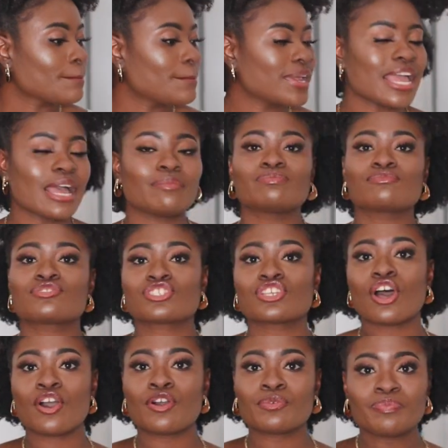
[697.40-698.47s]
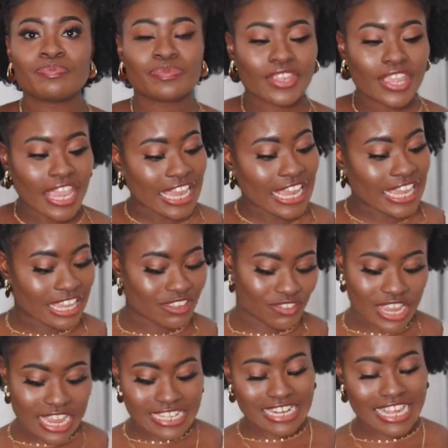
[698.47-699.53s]
But yeah, so if
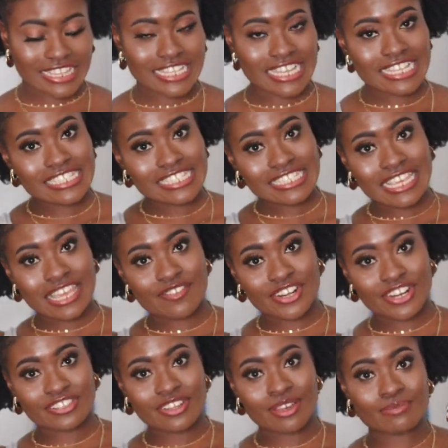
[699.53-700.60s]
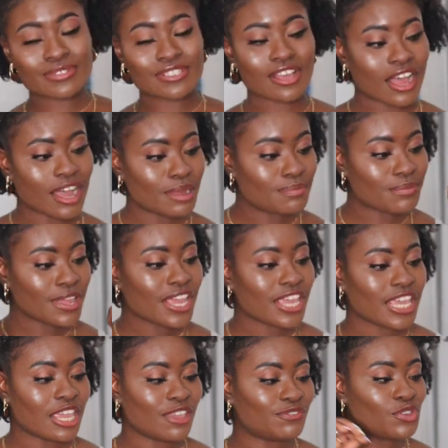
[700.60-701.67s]
you guys like this, give it a thumbs up.
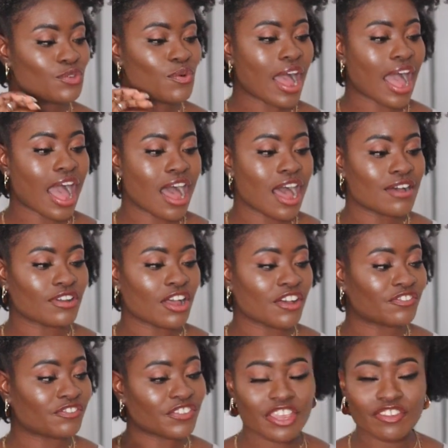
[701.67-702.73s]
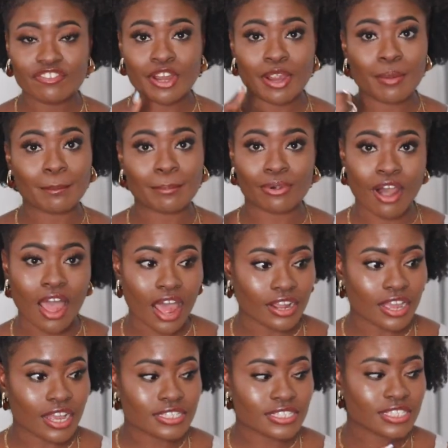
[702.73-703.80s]
If you have a favorite
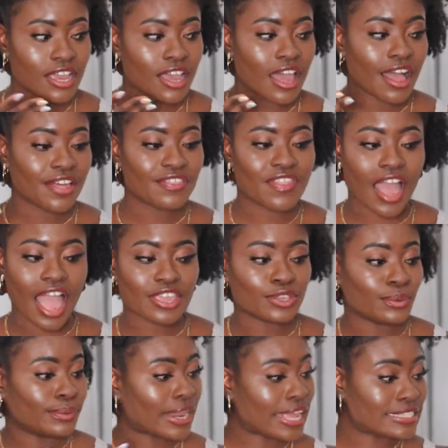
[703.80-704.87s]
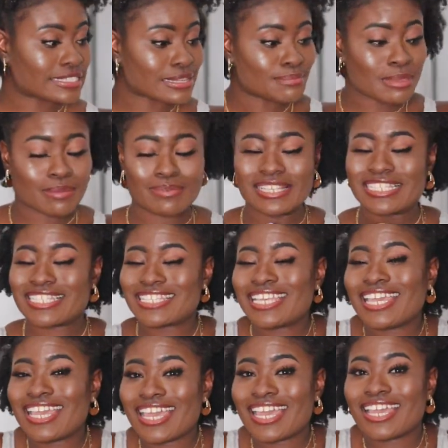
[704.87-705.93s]
product that you liked maybe
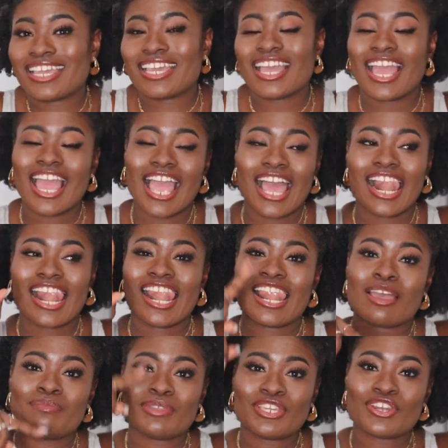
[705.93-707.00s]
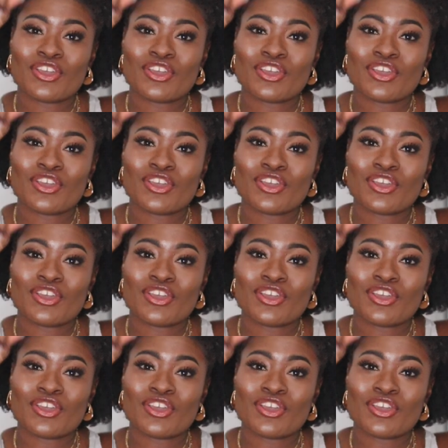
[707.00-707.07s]
seeing, let me